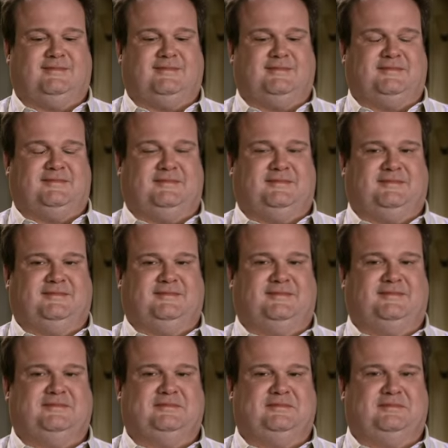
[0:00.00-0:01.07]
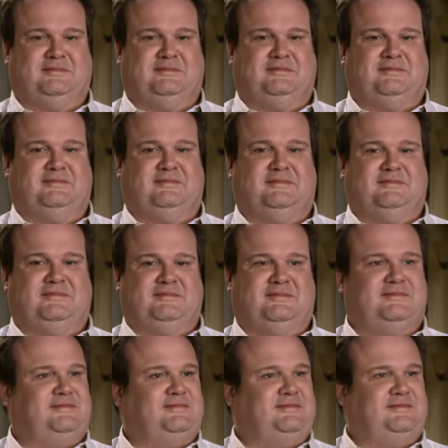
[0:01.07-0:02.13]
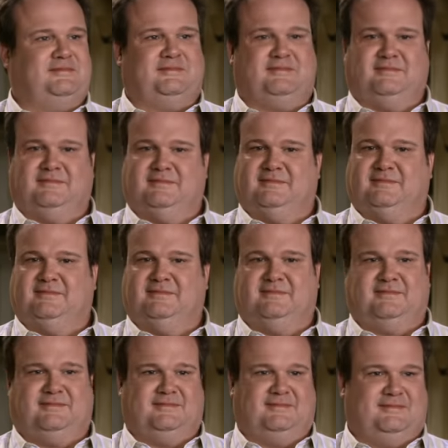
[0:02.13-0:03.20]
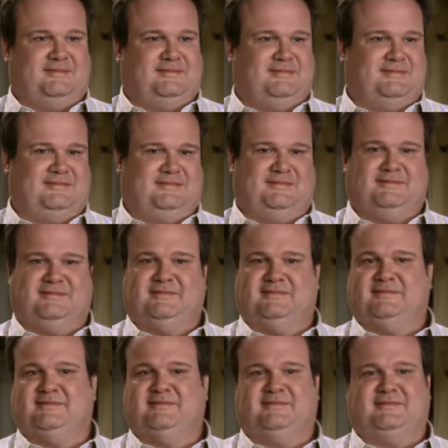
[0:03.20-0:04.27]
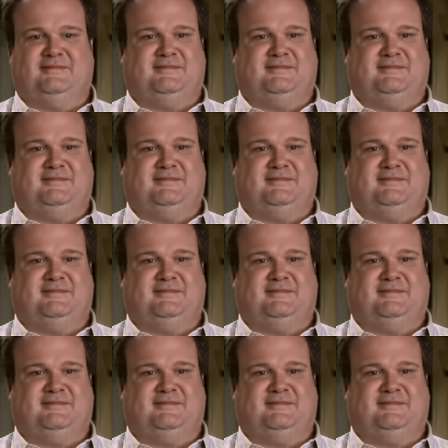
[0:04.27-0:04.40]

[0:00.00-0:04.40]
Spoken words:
(silent)